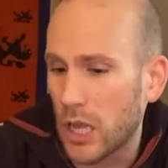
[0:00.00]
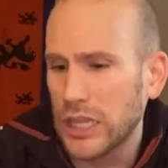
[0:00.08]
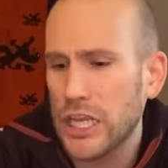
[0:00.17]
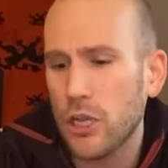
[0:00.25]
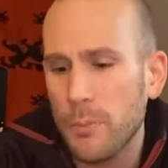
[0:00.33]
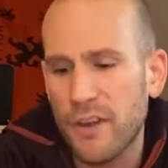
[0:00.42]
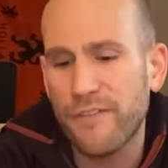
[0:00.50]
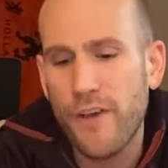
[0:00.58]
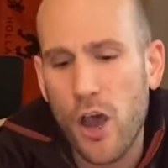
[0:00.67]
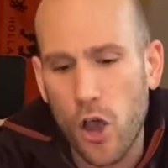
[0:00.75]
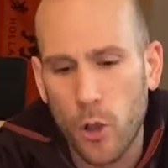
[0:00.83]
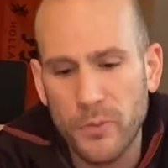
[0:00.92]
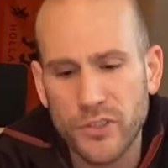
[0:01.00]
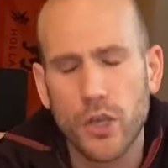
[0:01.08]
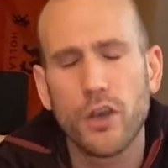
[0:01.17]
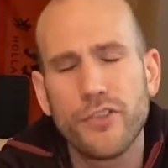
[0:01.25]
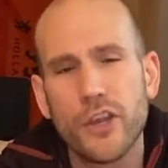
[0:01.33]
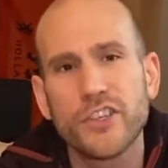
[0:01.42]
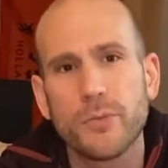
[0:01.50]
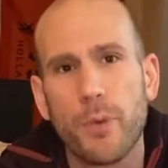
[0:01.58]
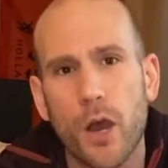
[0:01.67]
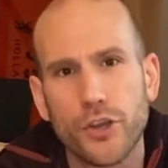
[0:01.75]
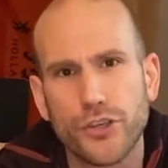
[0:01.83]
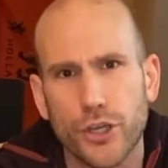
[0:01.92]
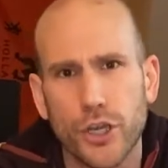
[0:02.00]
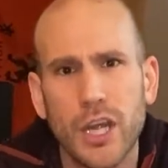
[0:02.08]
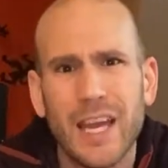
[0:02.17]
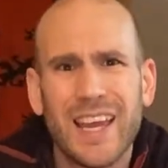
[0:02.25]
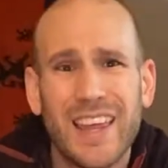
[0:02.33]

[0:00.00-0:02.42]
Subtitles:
a little bit of foam, so if there's a puncture,